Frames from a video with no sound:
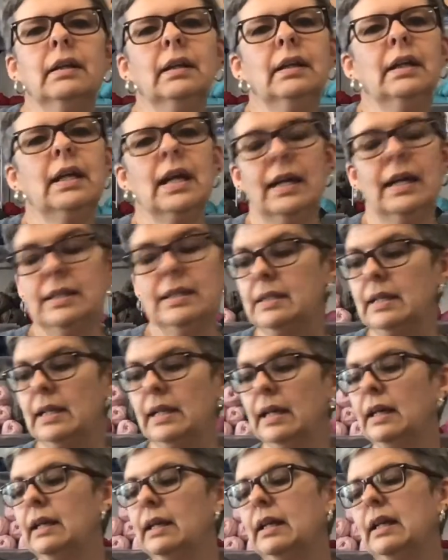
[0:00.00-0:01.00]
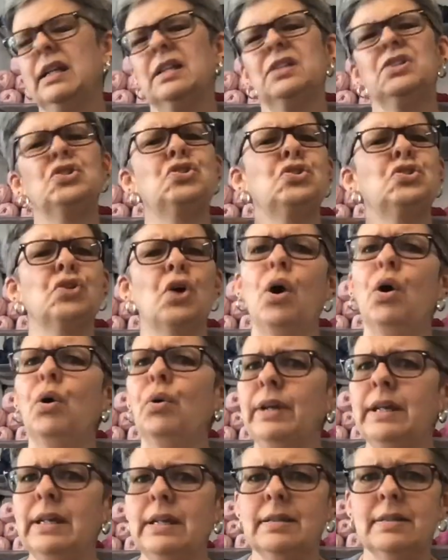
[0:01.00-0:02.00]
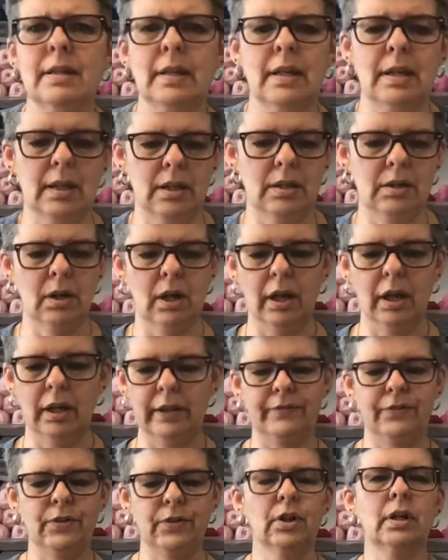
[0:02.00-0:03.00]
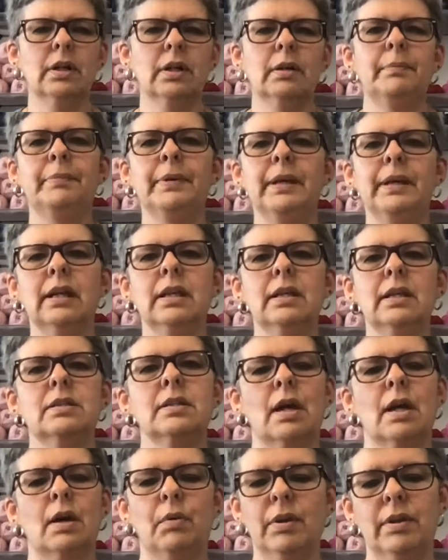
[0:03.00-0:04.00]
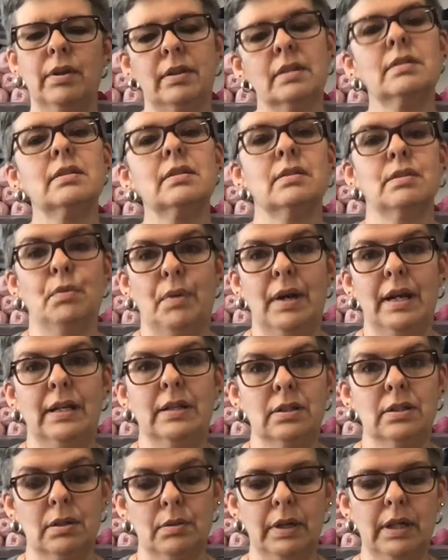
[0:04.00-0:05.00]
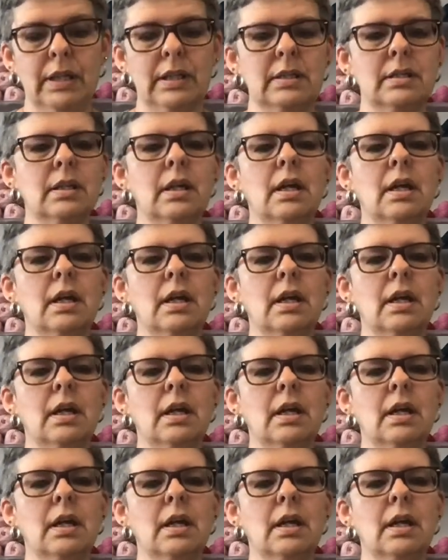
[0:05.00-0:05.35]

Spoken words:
I did, and it's so easy. Y'all, if you're a beginning sewer, this is the way to do it.